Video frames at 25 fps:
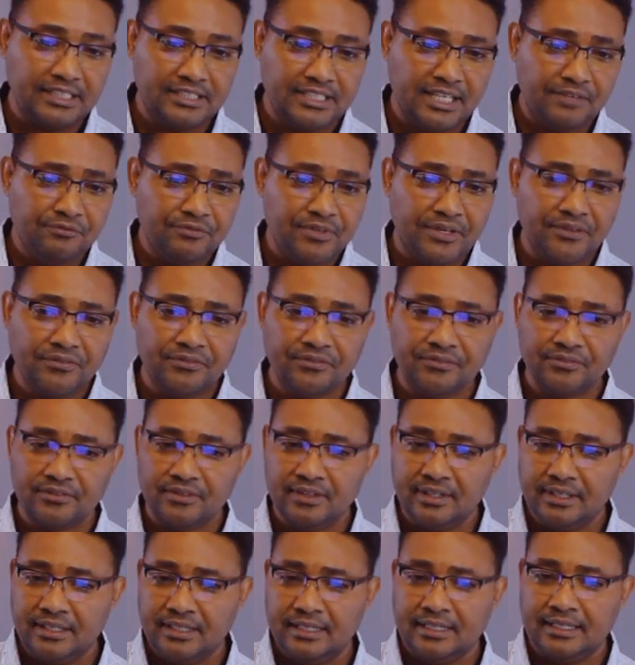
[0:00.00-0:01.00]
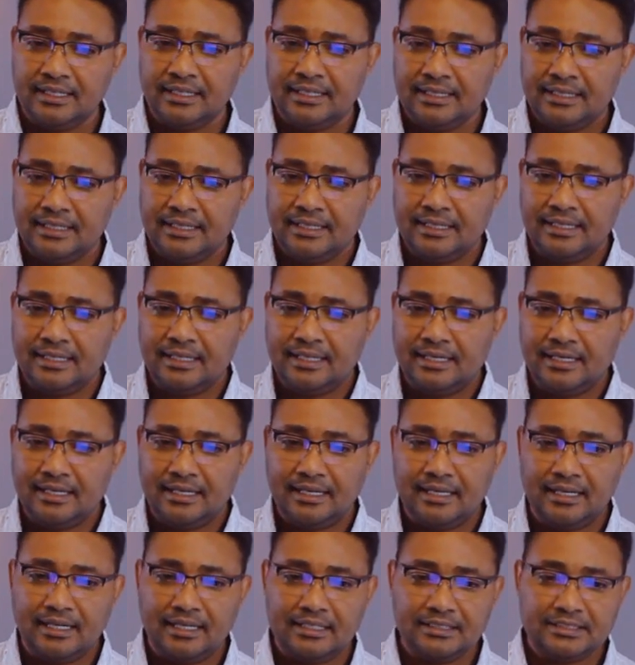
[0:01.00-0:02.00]

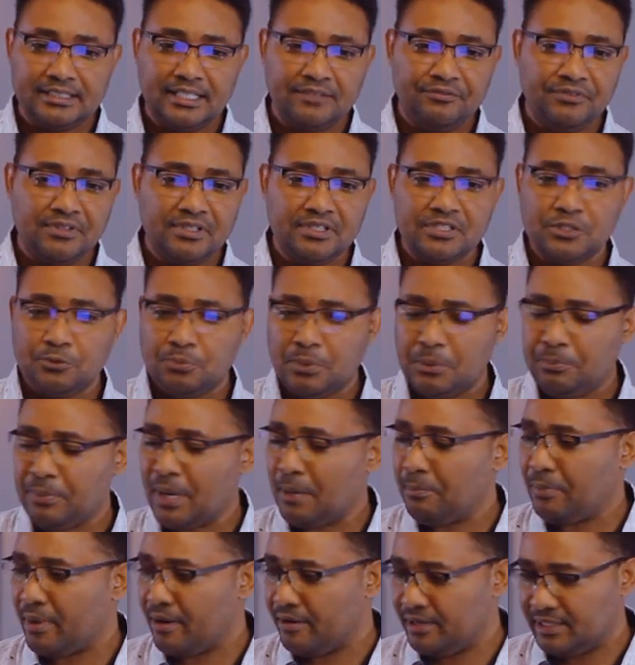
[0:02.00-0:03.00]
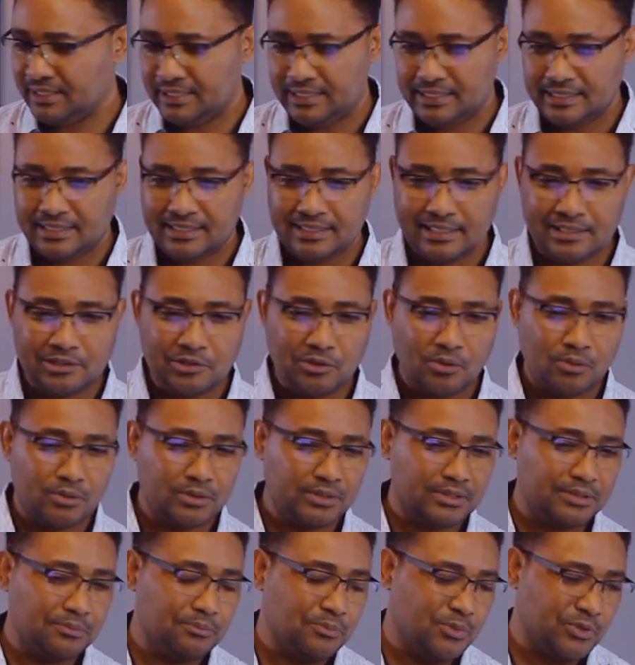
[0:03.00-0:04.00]
Japheth's people apparently
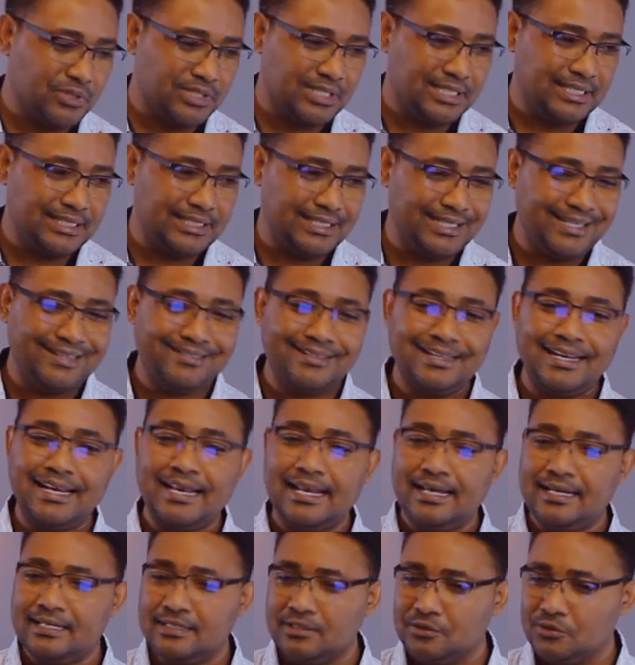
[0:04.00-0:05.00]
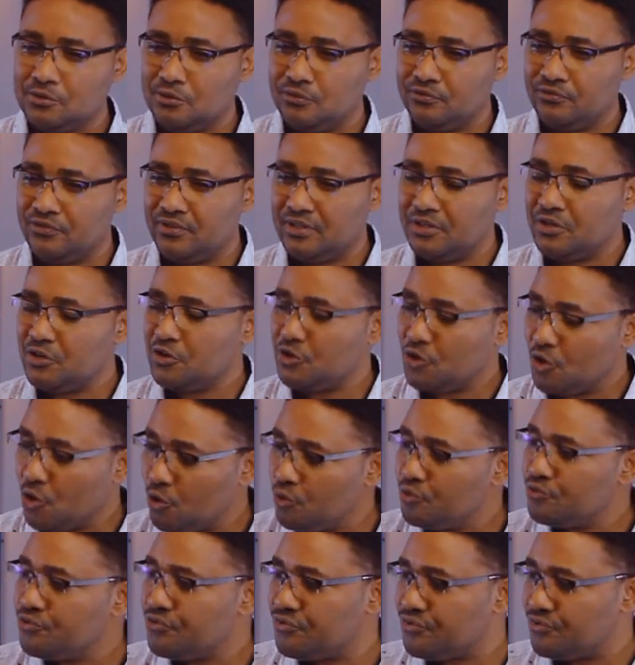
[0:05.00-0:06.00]
settled mostly in the lands of the
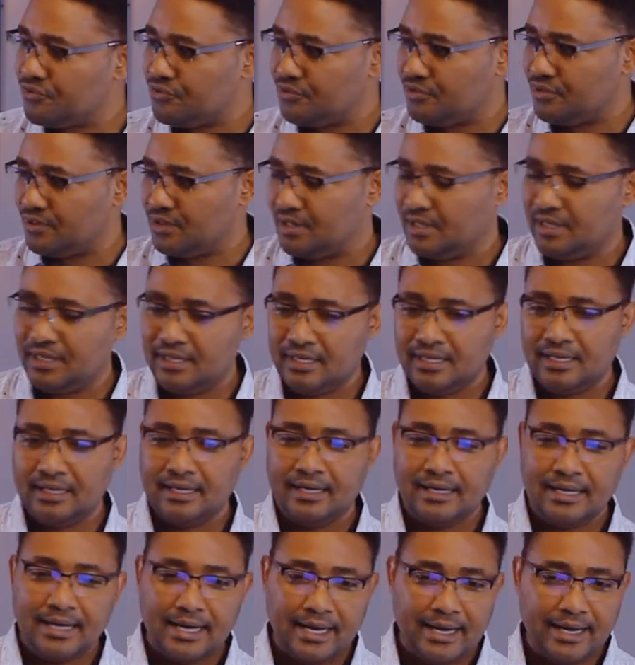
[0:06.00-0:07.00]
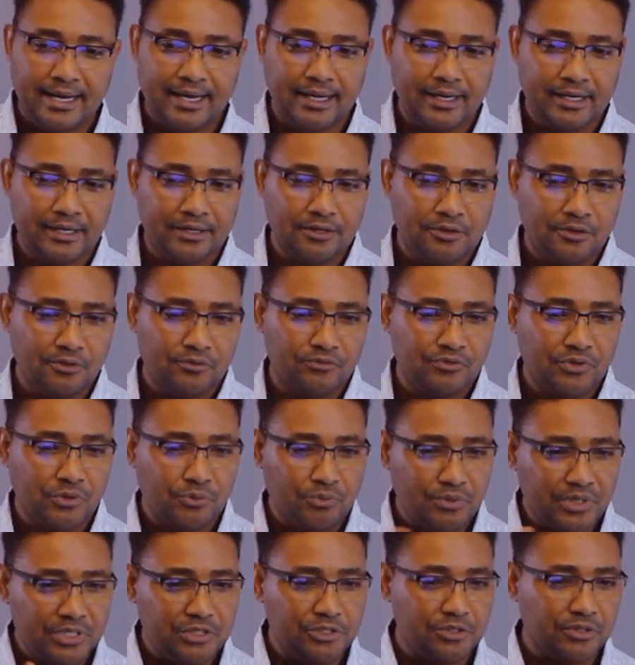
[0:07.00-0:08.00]
north and of the
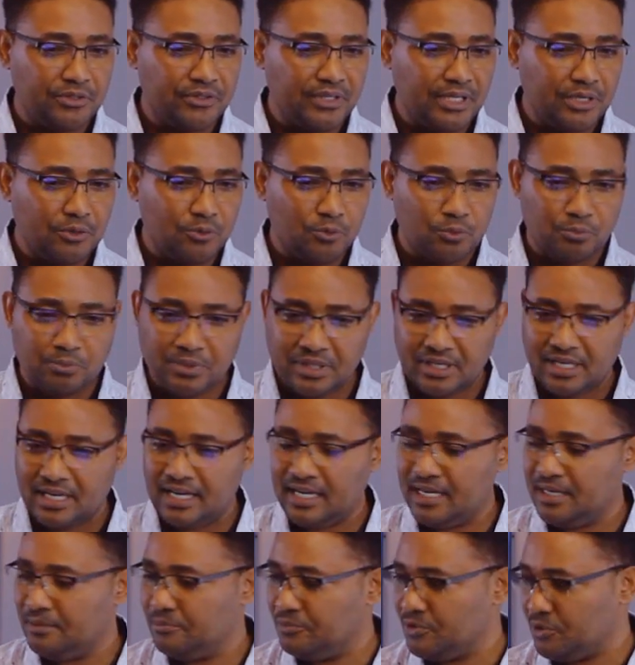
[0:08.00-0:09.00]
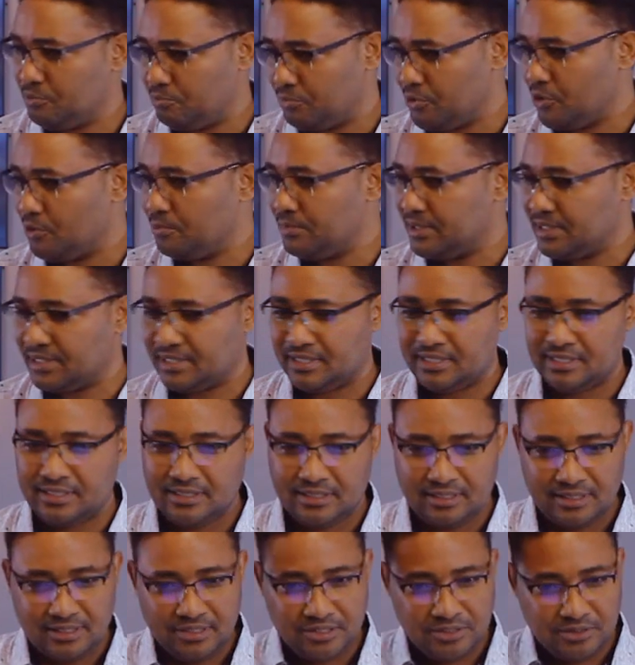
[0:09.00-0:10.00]
region that would become the
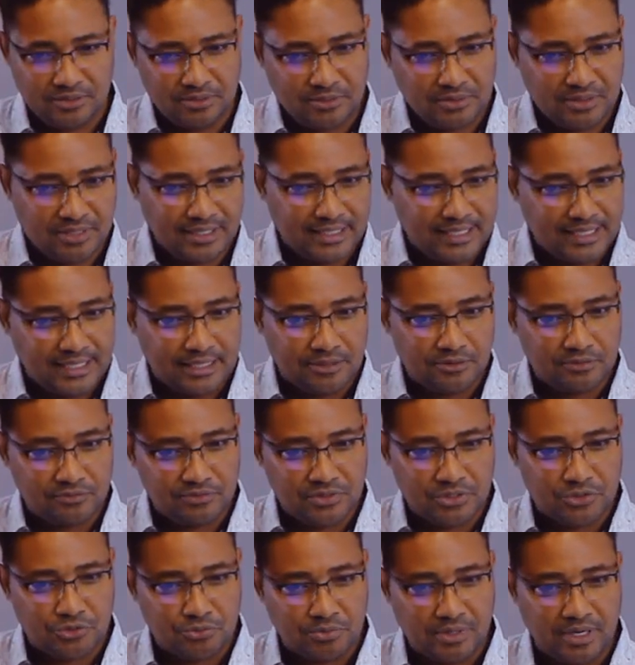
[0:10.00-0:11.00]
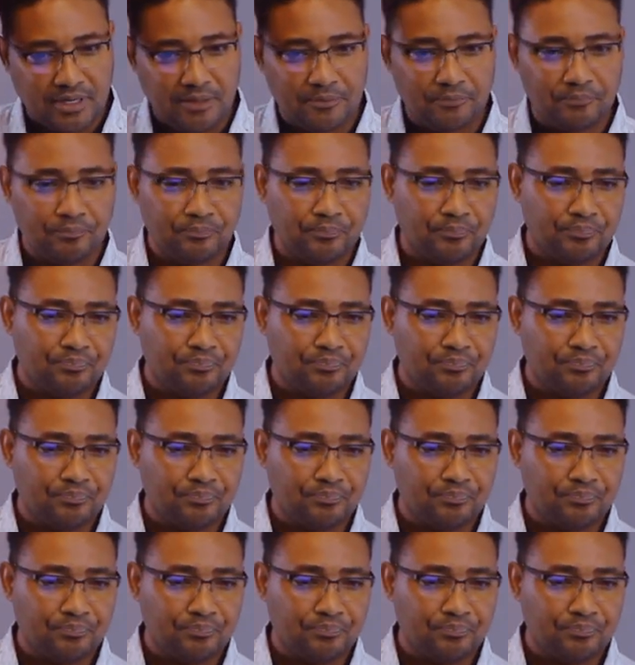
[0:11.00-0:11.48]
promised, land of Israel.